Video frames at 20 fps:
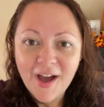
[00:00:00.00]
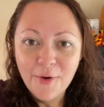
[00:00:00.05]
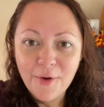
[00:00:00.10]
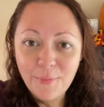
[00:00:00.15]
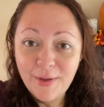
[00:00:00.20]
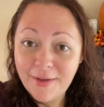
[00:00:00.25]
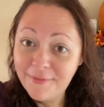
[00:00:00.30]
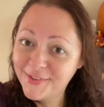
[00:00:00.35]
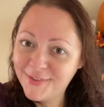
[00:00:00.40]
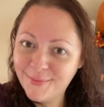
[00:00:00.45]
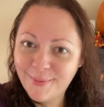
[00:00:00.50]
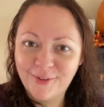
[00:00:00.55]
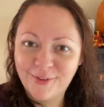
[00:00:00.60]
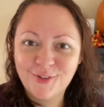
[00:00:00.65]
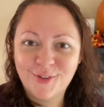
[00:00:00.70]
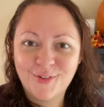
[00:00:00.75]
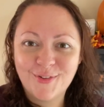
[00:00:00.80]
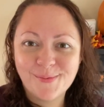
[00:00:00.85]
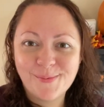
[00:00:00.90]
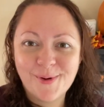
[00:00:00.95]
We have a
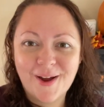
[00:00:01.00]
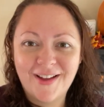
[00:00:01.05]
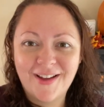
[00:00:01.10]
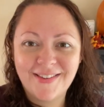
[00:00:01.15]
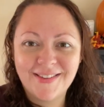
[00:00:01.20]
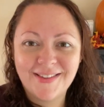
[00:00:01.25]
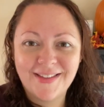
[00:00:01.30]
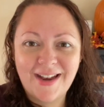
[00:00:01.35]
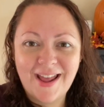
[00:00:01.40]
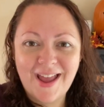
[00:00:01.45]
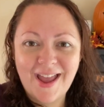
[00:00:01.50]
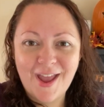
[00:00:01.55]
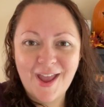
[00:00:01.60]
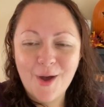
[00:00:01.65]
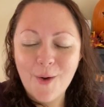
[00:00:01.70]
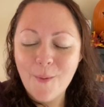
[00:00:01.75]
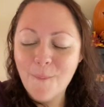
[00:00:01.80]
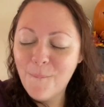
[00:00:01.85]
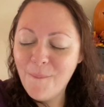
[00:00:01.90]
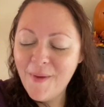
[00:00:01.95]
special surprise
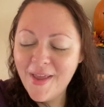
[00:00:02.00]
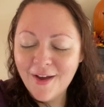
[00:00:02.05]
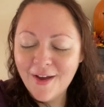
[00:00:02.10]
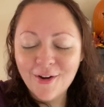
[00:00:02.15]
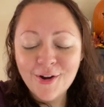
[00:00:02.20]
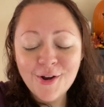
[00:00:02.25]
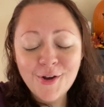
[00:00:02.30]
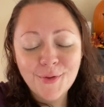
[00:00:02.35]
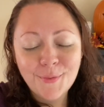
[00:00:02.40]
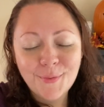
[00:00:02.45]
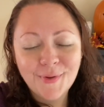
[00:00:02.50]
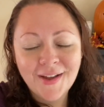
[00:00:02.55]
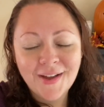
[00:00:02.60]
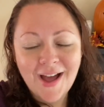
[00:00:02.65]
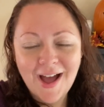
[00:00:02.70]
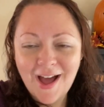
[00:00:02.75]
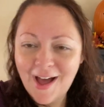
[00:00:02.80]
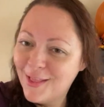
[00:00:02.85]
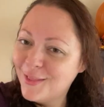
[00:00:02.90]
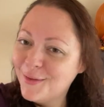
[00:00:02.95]
today. We are
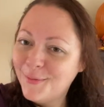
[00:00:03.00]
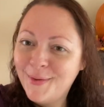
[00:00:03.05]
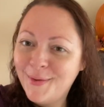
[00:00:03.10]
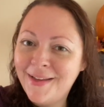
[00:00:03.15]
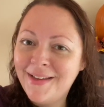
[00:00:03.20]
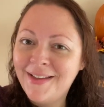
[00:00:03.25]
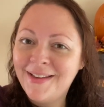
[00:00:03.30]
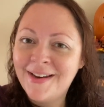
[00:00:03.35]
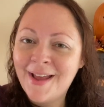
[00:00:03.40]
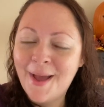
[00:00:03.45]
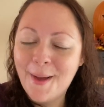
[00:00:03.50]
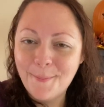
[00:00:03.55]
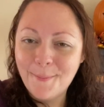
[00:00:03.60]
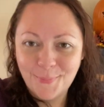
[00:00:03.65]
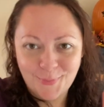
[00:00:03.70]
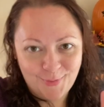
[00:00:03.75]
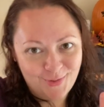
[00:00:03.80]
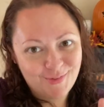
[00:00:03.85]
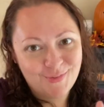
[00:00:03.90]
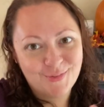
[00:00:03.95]
doing Halloween
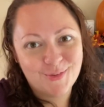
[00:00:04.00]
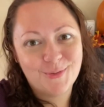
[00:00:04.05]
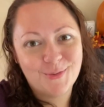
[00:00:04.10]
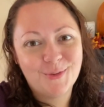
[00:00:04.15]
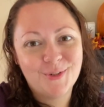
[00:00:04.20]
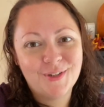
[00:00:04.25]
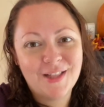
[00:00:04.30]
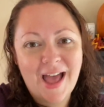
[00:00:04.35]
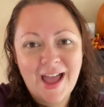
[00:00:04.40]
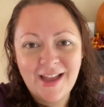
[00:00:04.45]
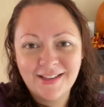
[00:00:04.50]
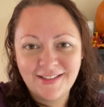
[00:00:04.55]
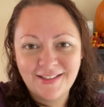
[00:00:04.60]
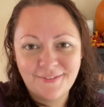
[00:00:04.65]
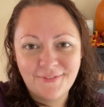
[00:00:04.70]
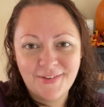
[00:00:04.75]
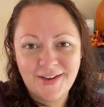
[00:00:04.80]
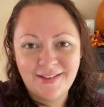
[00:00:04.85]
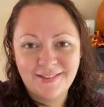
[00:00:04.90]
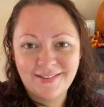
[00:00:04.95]
preschool
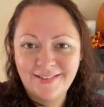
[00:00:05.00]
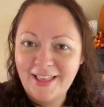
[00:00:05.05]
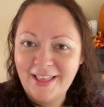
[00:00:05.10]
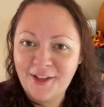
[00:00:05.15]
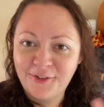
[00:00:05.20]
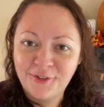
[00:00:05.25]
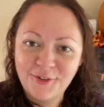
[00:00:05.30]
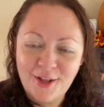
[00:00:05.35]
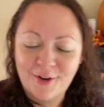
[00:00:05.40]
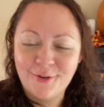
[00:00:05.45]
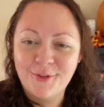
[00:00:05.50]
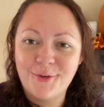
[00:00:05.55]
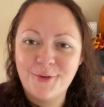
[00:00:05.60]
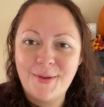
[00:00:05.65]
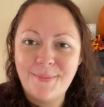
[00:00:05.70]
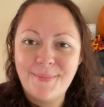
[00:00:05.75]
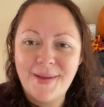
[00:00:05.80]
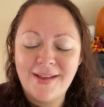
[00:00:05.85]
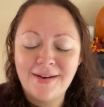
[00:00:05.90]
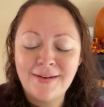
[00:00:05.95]
activities slash
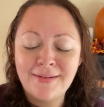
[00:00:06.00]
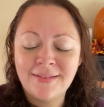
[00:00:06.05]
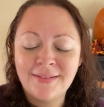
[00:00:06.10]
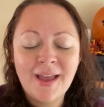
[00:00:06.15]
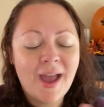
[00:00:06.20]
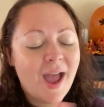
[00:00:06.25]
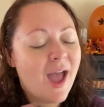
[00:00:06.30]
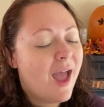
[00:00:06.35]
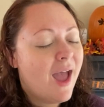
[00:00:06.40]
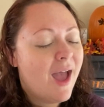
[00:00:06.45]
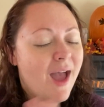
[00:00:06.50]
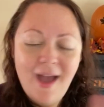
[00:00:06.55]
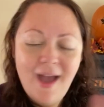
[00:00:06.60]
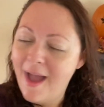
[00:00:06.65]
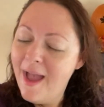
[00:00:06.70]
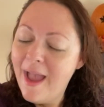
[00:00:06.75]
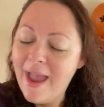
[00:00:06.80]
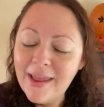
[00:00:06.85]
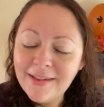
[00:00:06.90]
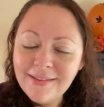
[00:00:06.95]
sensory bins.
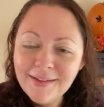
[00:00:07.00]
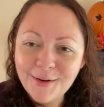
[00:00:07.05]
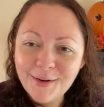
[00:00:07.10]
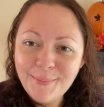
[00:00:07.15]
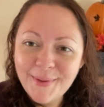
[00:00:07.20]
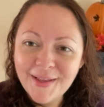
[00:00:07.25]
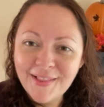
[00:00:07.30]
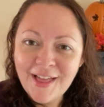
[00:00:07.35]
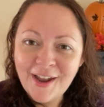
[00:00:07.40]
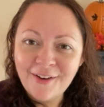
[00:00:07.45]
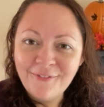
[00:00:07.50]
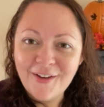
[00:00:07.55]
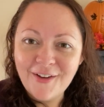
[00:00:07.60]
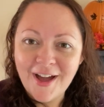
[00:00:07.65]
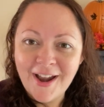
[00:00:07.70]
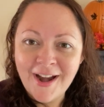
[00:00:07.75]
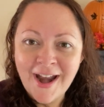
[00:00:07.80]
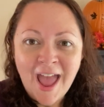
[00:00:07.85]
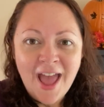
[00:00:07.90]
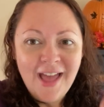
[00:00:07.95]
It's gonna be a lot of
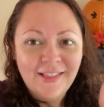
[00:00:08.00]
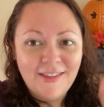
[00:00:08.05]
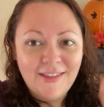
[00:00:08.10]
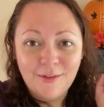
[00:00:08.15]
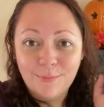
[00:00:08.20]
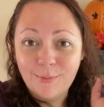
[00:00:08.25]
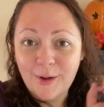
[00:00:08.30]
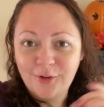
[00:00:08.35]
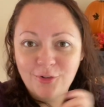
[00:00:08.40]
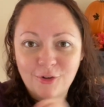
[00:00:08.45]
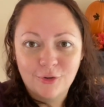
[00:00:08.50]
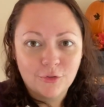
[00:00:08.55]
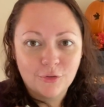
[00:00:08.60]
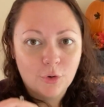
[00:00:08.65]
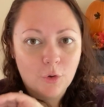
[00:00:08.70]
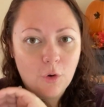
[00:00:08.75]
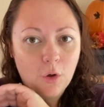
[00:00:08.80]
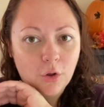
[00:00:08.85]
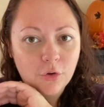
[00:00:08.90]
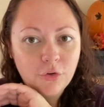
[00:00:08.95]
fun. These projects
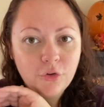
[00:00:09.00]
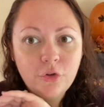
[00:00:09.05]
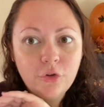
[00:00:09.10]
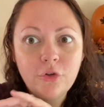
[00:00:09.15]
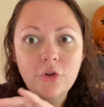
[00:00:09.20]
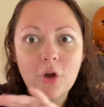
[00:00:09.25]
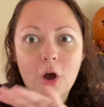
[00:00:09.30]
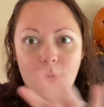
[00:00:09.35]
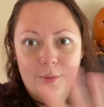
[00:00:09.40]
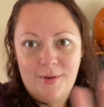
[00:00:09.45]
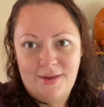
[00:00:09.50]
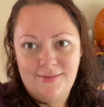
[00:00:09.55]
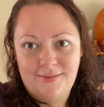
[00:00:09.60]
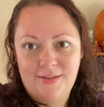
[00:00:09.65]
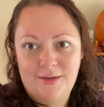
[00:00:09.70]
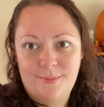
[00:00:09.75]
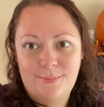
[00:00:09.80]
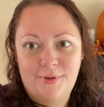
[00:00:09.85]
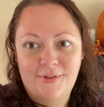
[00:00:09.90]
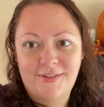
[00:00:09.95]
are all so
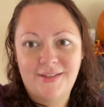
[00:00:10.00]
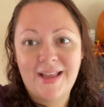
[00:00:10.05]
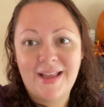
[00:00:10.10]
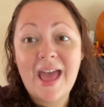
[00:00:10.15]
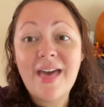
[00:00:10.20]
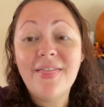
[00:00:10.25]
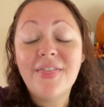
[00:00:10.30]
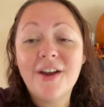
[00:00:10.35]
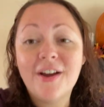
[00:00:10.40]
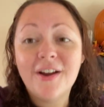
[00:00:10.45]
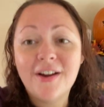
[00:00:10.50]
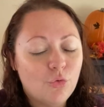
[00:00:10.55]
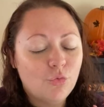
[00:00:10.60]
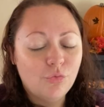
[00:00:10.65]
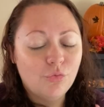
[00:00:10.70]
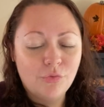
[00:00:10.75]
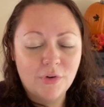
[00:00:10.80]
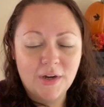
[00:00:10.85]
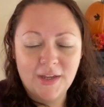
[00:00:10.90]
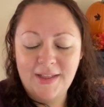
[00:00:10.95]
easy to put together,
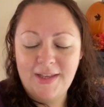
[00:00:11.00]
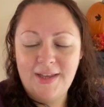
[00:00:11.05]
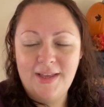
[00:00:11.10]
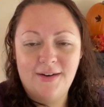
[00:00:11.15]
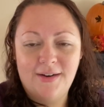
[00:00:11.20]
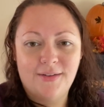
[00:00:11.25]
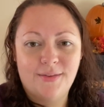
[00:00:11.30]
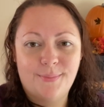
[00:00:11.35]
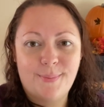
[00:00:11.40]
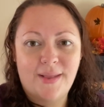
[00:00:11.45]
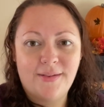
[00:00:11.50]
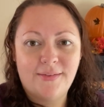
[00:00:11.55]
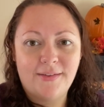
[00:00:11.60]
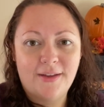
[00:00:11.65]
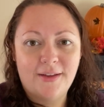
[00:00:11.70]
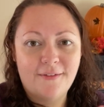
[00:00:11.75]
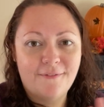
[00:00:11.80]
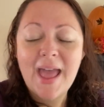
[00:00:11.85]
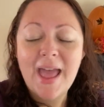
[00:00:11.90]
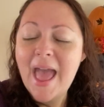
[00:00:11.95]
really
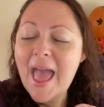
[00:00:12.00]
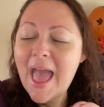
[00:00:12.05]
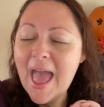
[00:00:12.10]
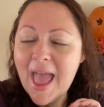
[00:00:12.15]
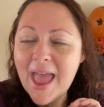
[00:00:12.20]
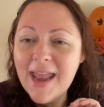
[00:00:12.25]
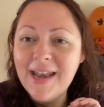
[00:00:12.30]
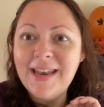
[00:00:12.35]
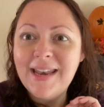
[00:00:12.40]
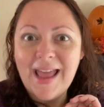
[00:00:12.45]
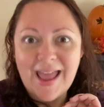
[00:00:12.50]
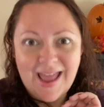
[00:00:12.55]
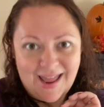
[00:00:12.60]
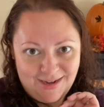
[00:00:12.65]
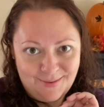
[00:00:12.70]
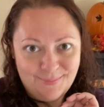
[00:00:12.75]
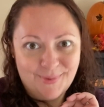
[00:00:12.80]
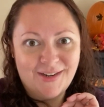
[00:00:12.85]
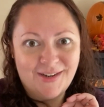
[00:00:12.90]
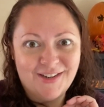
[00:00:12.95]
inexpensive, and
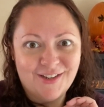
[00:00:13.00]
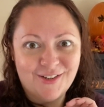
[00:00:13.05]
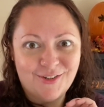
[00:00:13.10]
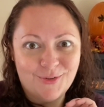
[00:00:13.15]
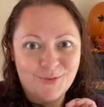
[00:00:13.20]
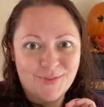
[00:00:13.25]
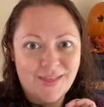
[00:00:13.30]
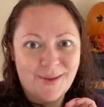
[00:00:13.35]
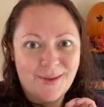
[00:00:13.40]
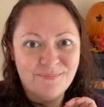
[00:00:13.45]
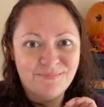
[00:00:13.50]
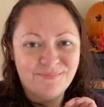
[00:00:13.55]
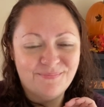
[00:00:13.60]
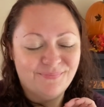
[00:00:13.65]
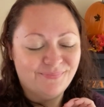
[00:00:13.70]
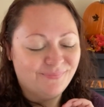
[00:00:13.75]
anybody could do them.